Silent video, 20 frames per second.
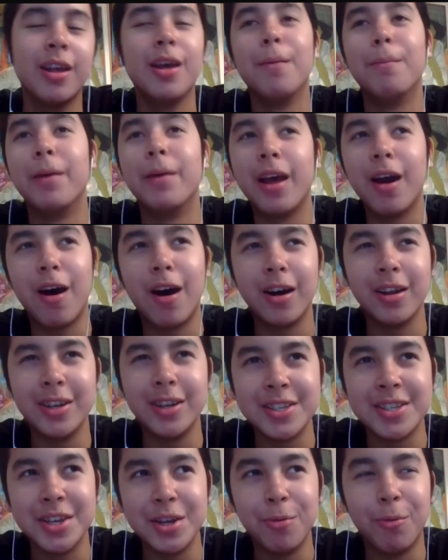But I
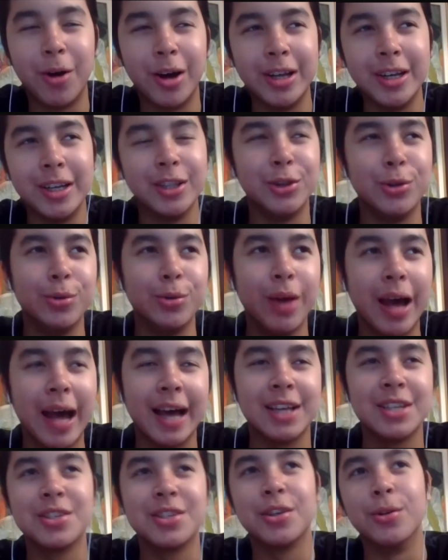honestly wanted to
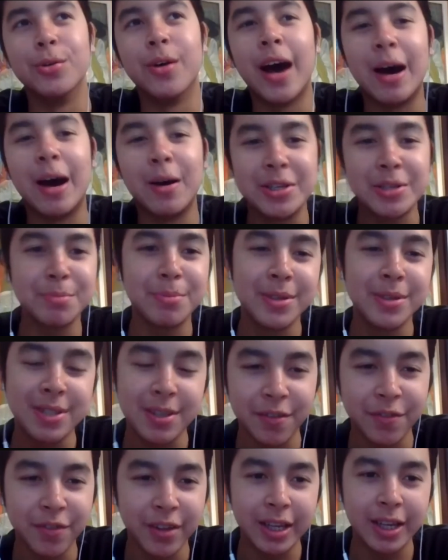ask you how
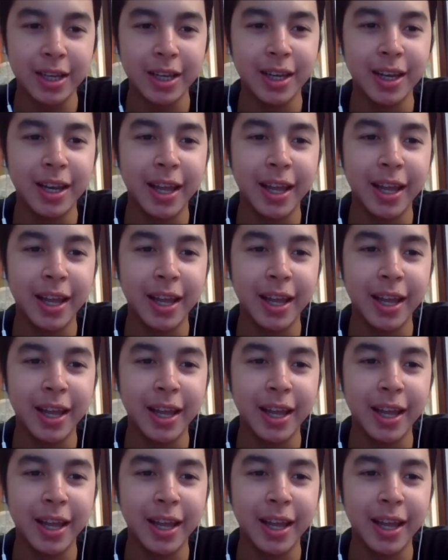specifically,